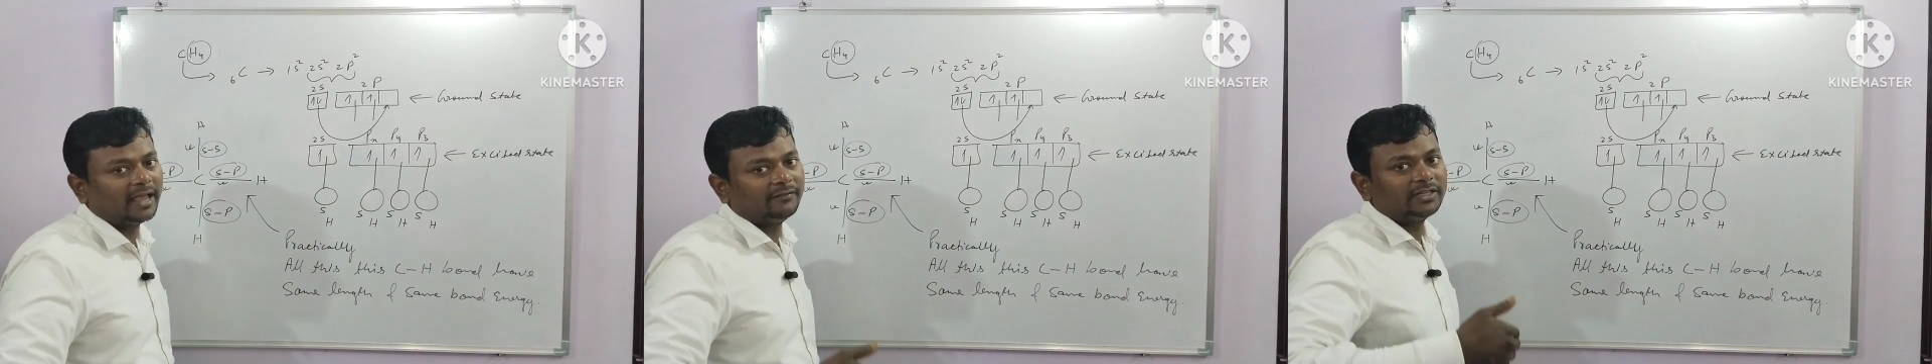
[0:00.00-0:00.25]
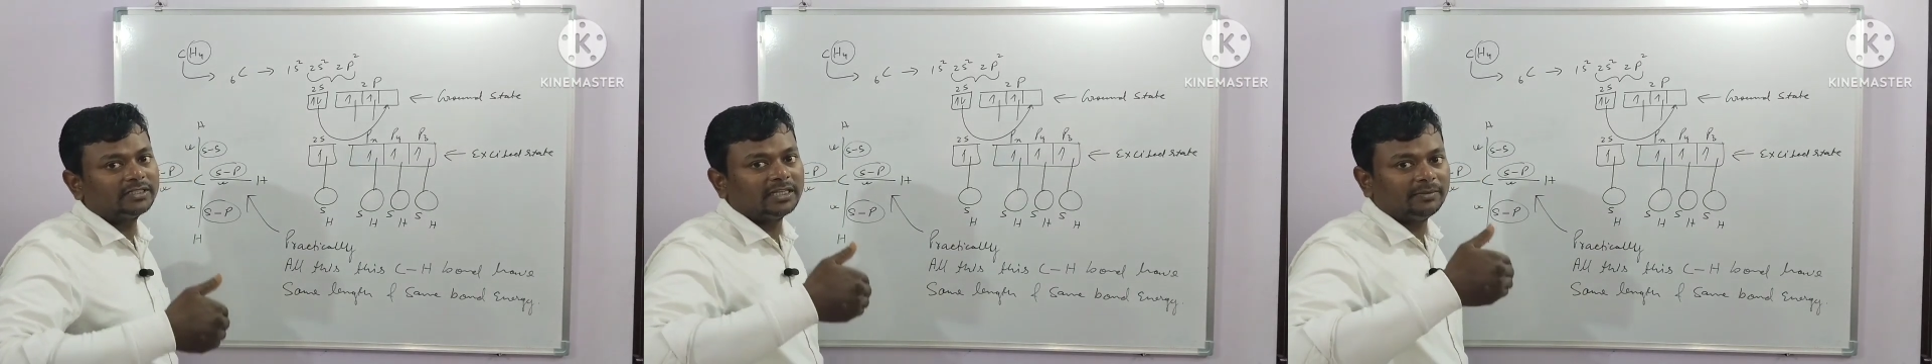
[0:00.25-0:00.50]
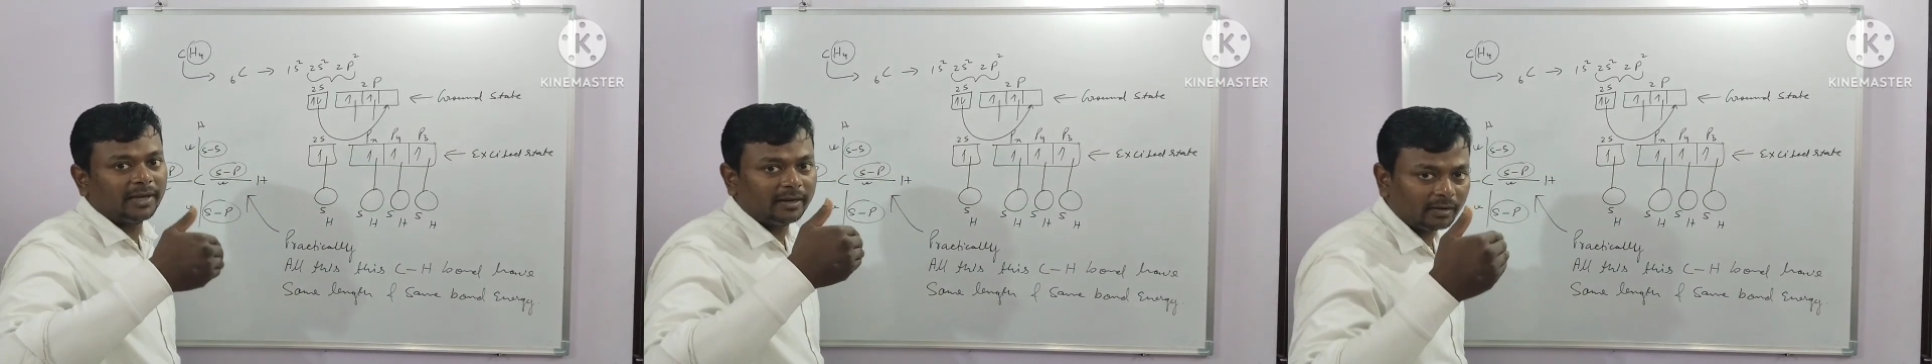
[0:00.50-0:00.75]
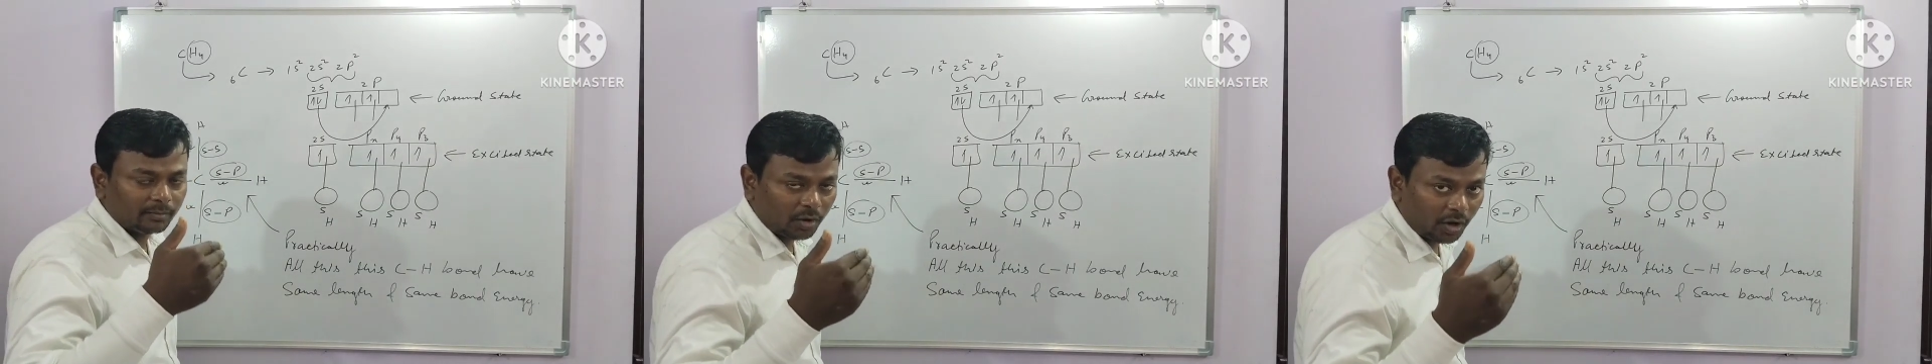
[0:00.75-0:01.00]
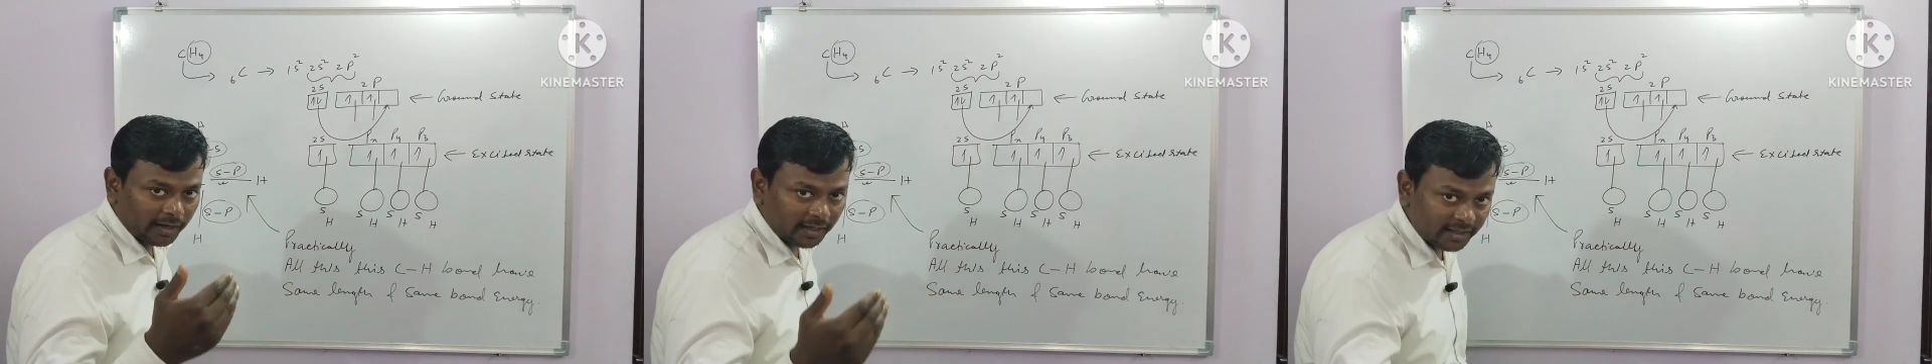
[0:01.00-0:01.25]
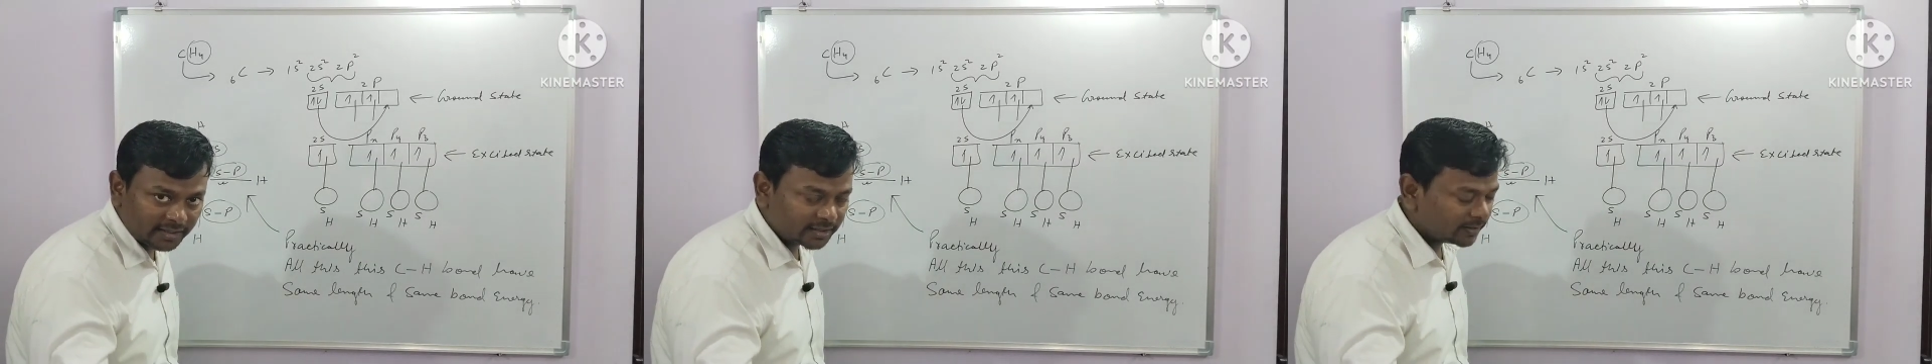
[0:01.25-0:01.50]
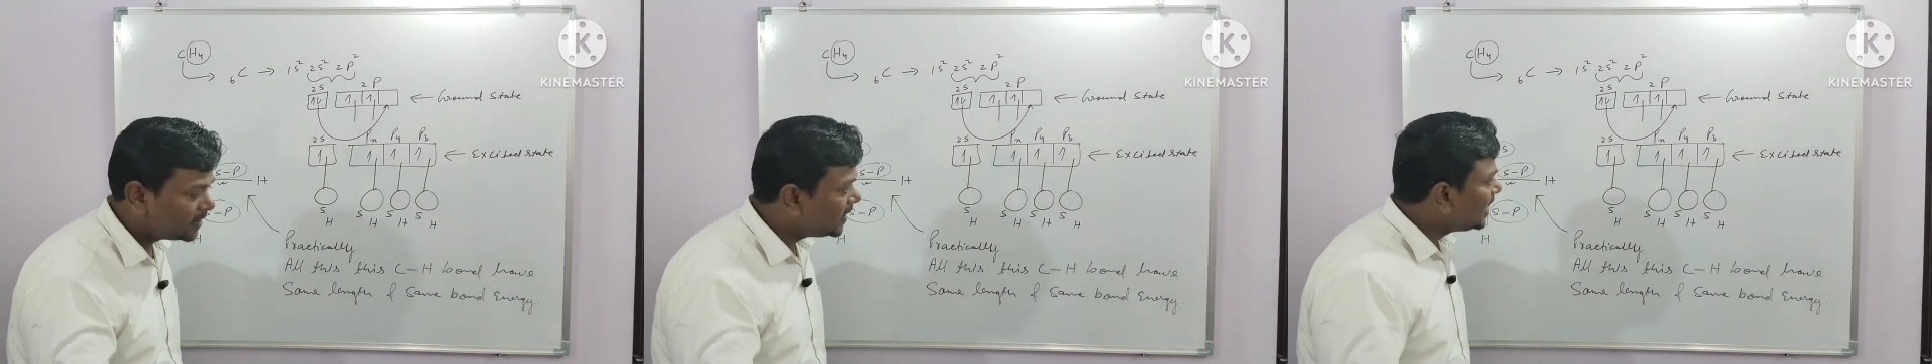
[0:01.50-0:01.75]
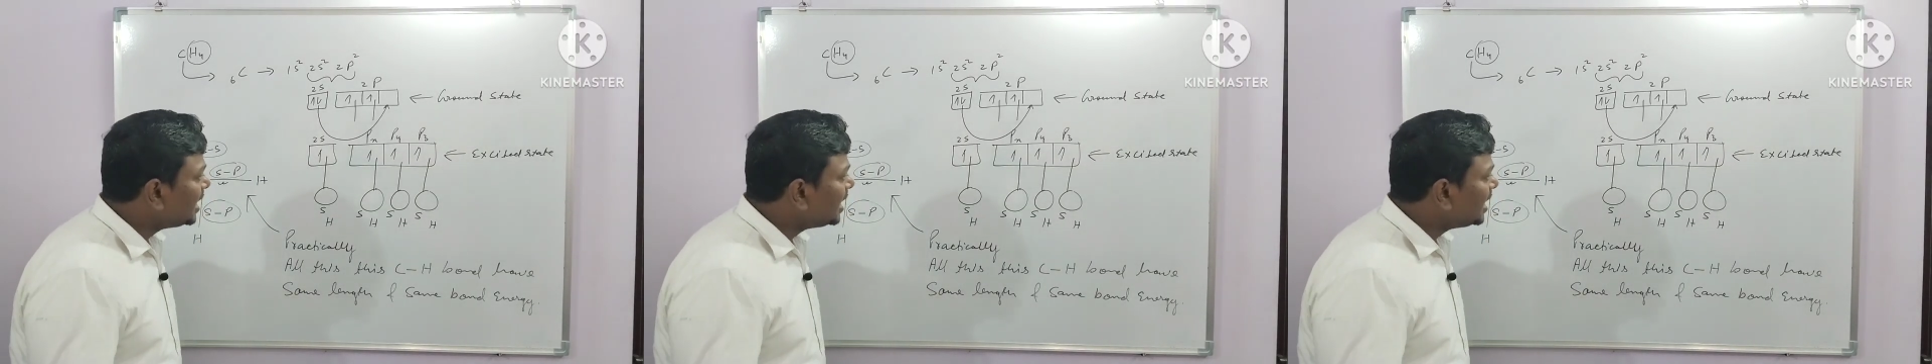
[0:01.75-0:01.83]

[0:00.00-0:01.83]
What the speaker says: having same bond energy,